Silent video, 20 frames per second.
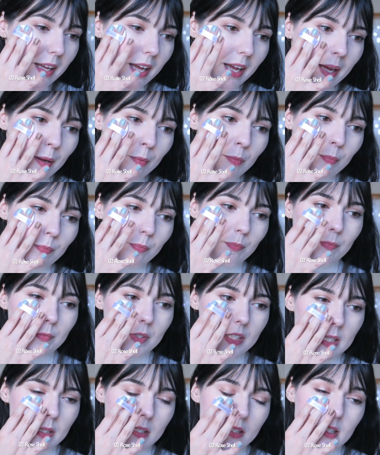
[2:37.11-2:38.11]
um,
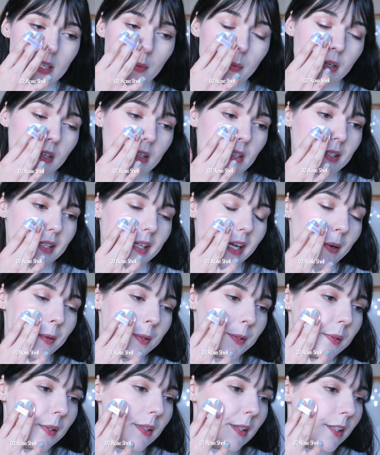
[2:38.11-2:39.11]
just because I wanted to see
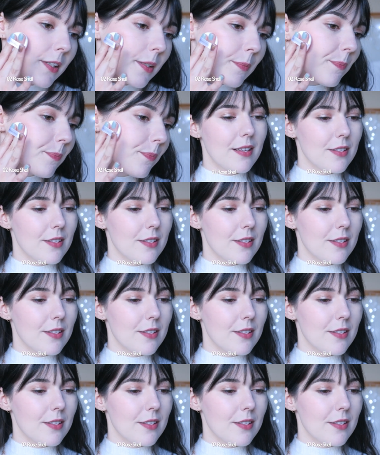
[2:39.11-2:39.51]
how it would look.